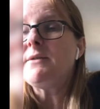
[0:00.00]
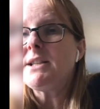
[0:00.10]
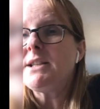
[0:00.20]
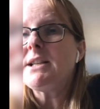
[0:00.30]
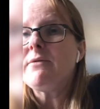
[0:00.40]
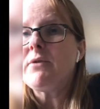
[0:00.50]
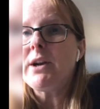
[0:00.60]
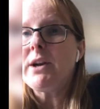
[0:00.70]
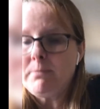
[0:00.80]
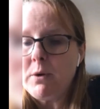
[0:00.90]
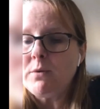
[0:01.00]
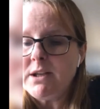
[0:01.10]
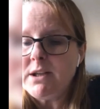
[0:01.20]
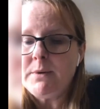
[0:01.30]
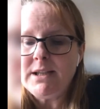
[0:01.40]
service delivery but
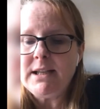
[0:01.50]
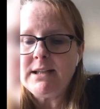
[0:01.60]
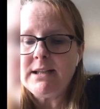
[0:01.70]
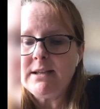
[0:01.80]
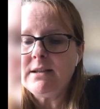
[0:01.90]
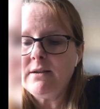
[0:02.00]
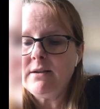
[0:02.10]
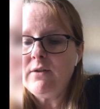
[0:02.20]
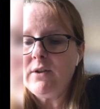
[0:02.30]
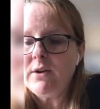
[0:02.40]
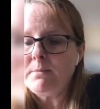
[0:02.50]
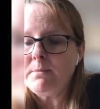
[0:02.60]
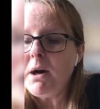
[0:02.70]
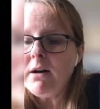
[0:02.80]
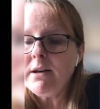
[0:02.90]
also assist those
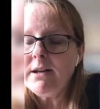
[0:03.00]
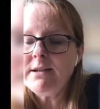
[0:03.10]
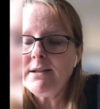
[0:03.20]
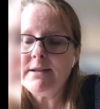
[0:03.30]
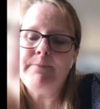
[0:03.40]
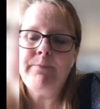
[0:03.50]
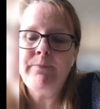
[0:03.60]
partners.